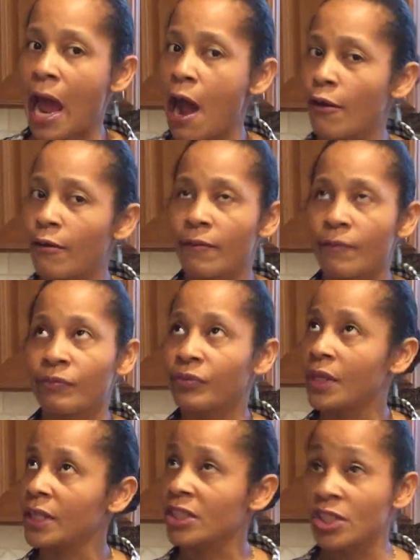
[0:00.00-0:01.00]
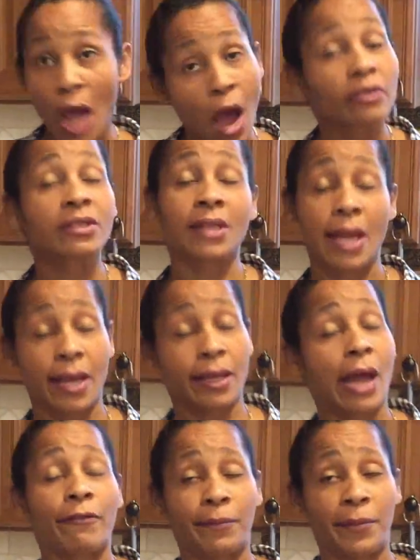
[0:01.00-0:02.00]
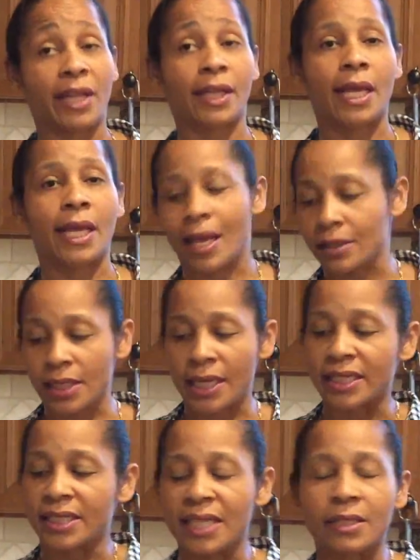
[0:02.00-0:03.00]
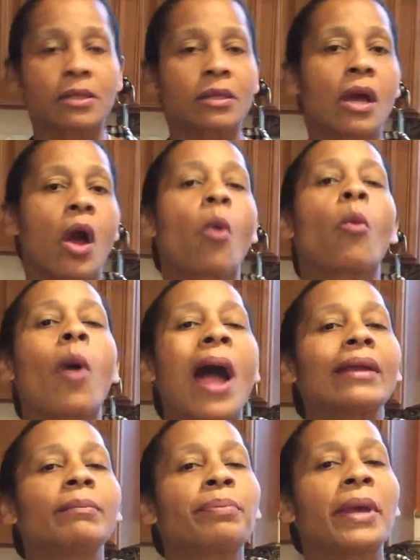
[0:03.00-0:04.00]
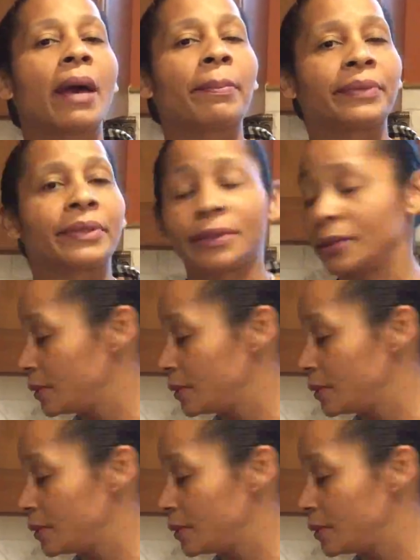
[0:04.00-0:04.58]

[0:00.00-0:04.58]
out, this sauce stand out from anything else, is this white pepper.